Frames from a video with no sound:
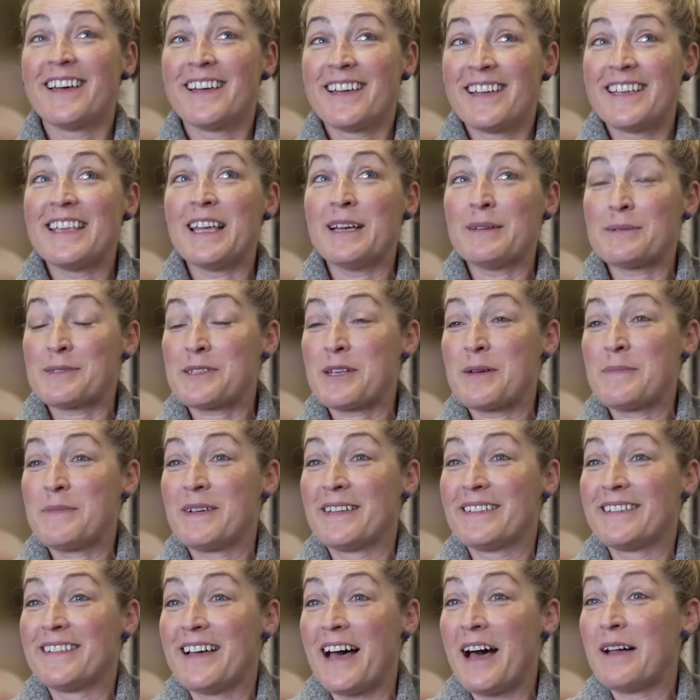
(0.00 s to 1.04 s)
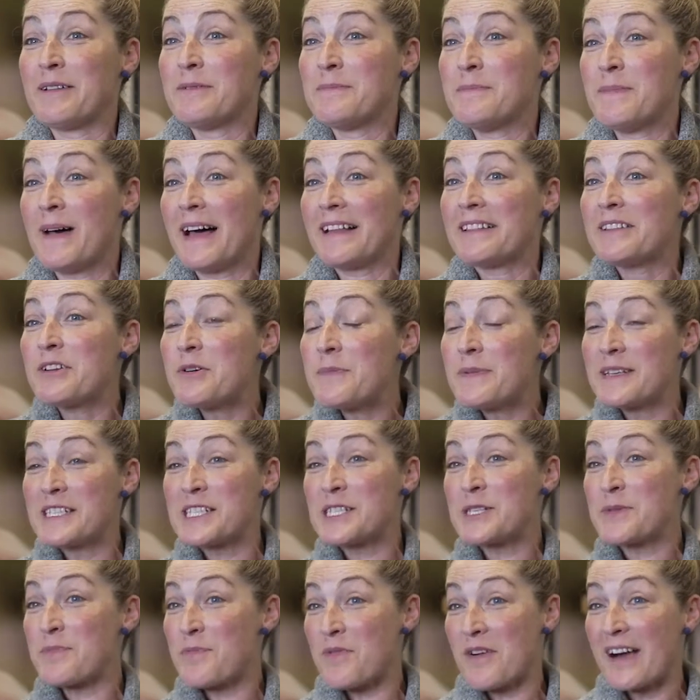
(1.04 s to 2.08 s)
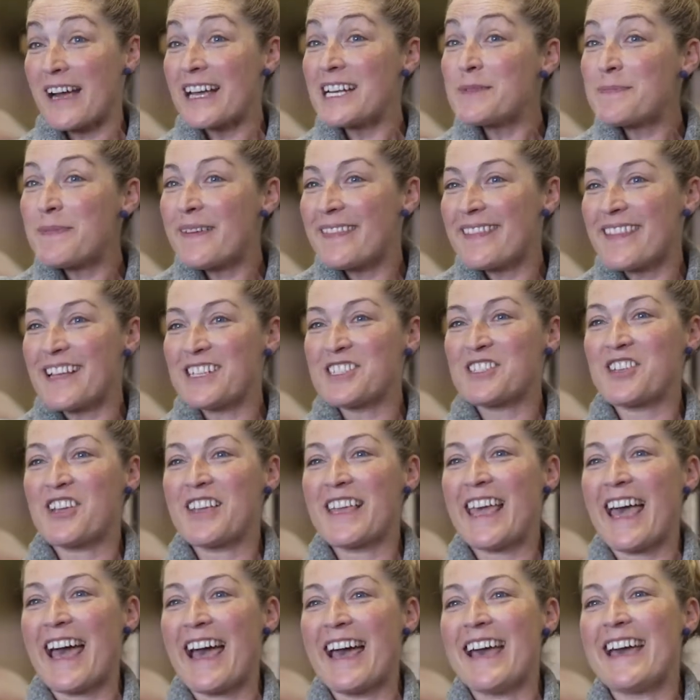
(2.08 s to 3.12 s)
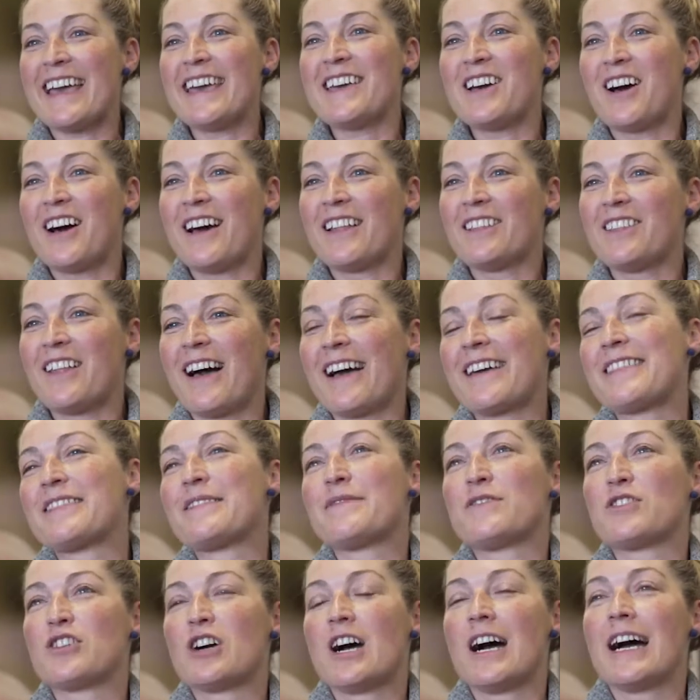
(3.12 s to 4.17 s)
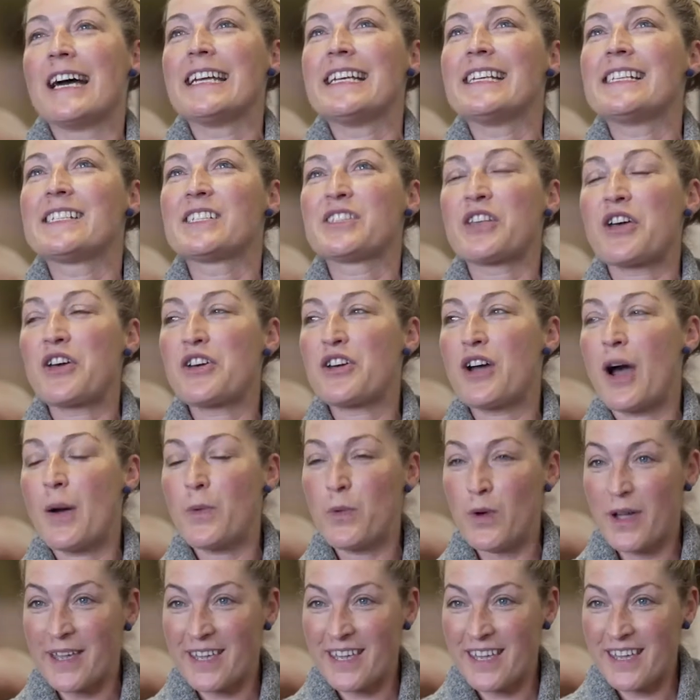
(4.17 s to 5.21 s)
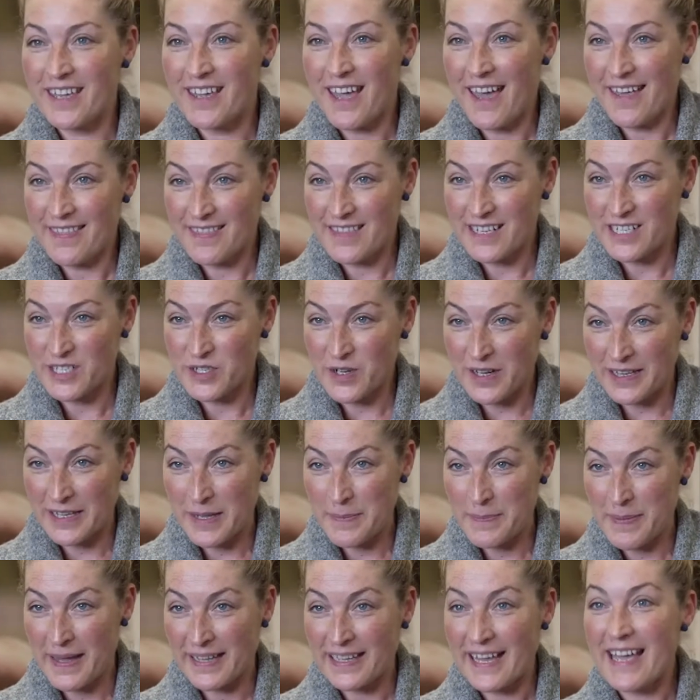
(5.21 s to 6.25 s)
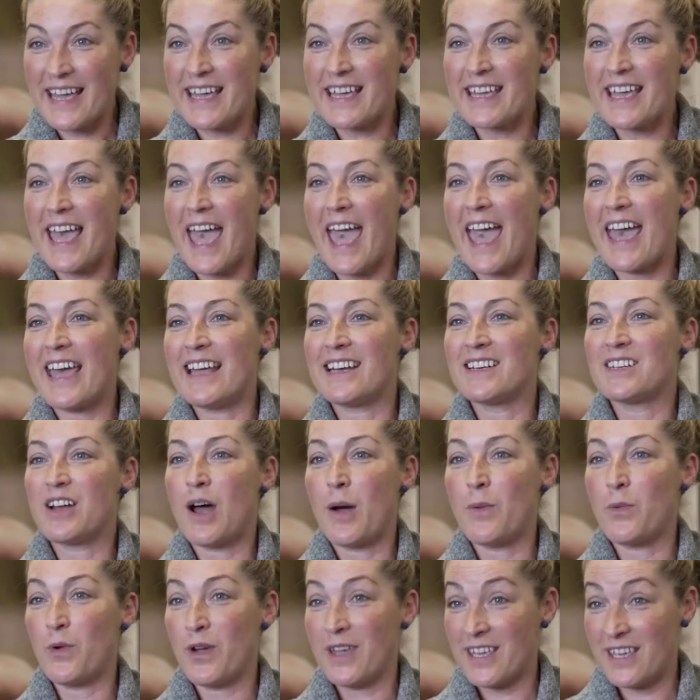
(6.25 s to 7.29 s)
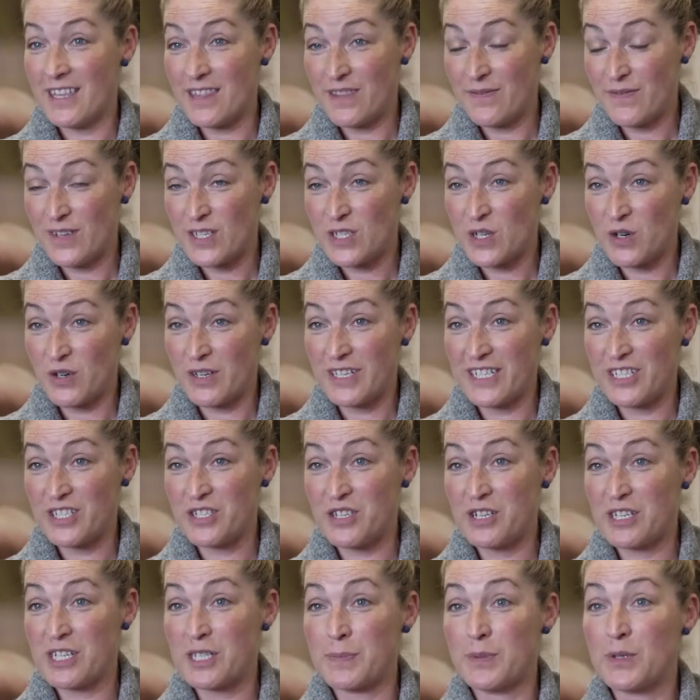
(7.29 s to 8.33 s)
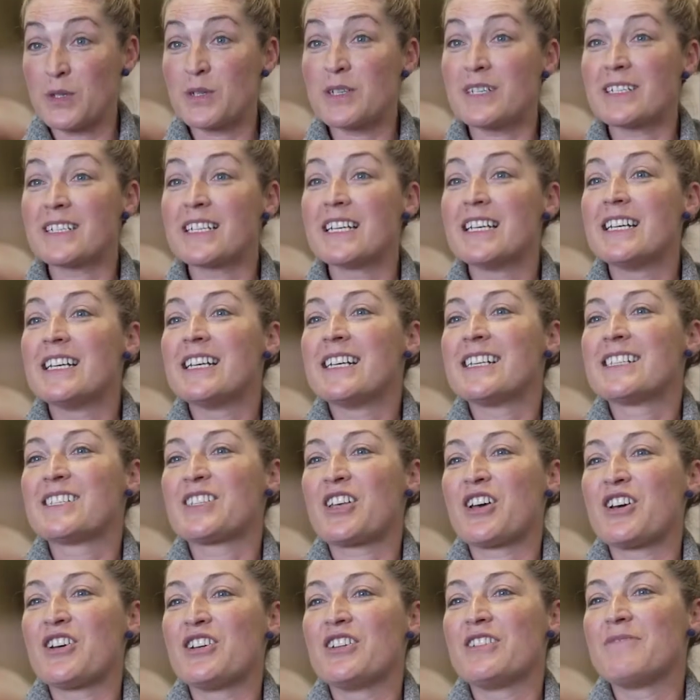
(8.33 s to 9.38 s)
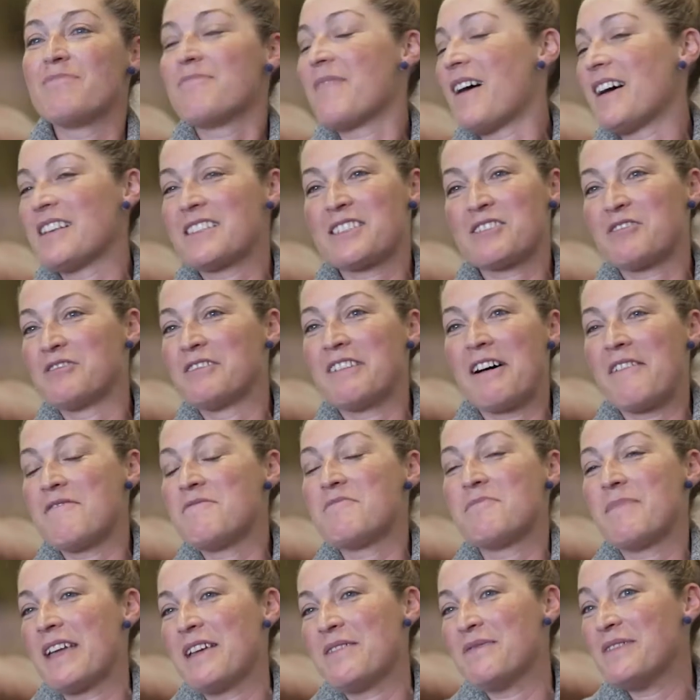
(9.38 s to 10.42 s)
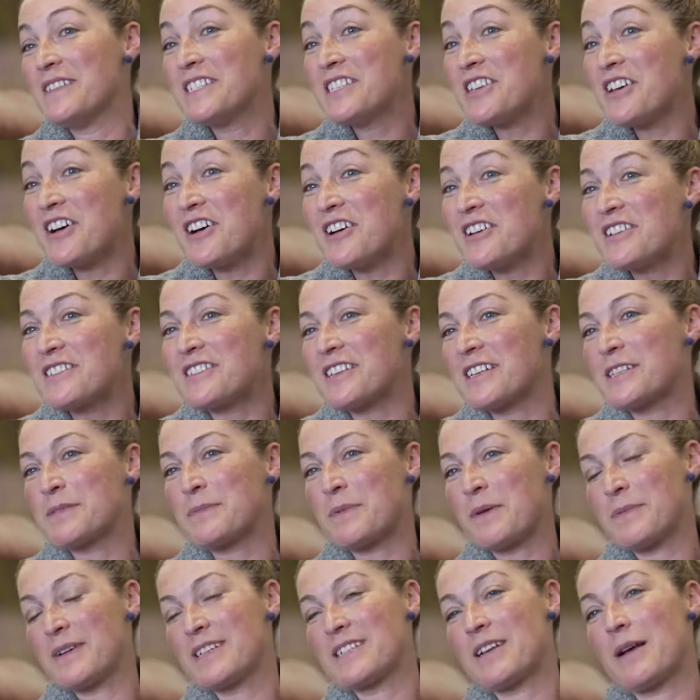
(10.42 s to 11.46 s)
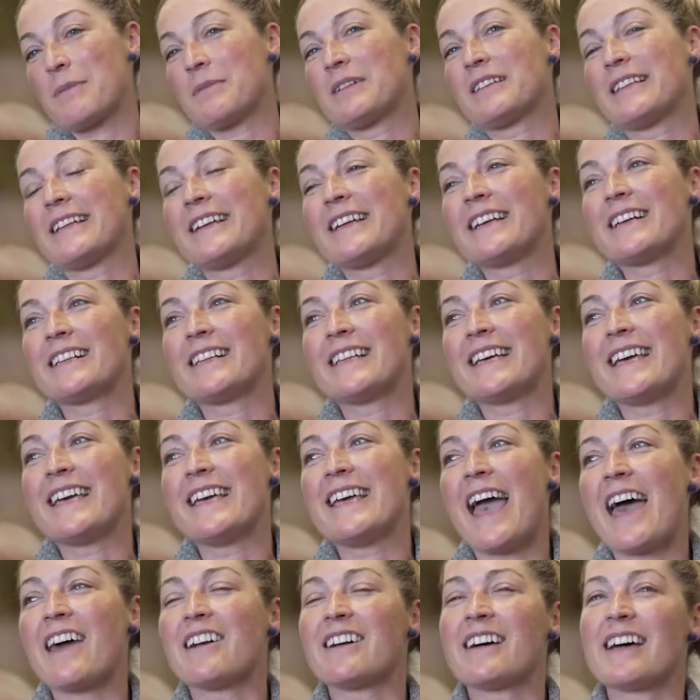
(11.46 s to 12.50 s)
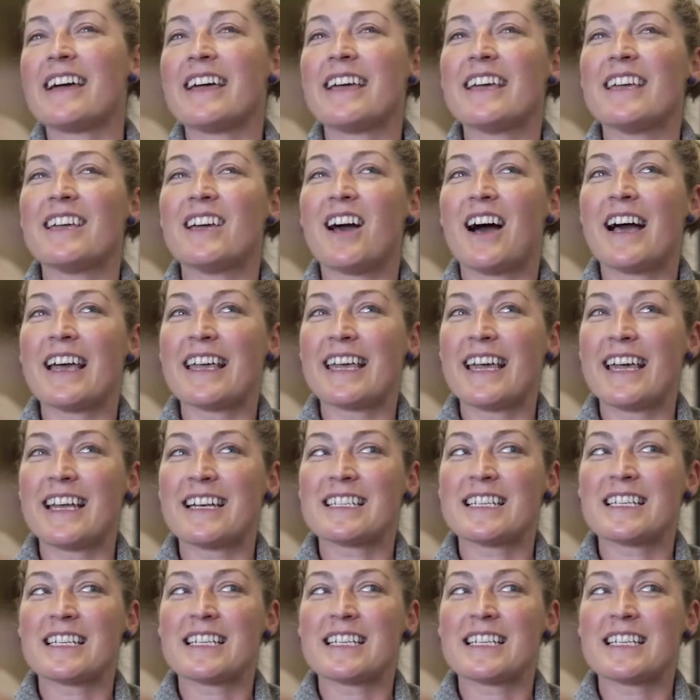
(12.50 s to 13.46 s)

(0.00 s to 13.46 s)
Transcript: Yep, so I'm a little bit spread, but that's okay. I like the variety. So I'm working at the Australian Ballet and I'm working at the Victorian Institute of Sport. So I still love being a physio, so I split my time clinically, and I get